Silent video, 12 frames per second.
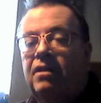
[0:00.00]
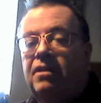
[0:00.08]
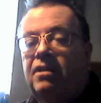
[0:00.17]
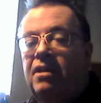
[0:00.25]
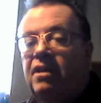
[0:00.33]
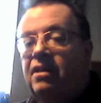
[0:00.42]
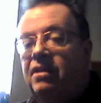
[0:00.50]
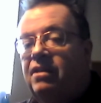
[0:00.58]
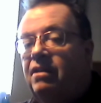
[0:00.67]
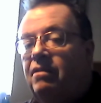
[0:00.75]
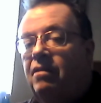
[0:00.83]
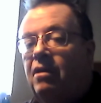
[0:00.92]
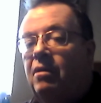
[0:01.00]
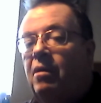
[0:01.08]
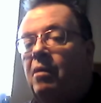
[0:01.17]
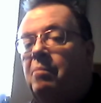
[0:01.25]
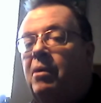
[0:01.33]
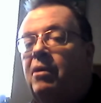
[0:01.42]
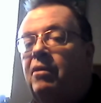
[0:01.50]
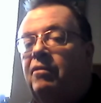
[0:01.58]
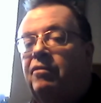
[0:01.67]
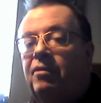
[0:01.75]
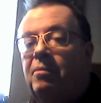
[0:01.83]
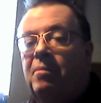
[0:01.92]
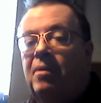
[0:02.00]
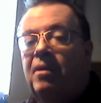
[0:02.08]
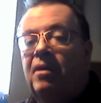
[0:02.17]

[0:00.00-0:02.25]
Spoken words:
to near zero, apart from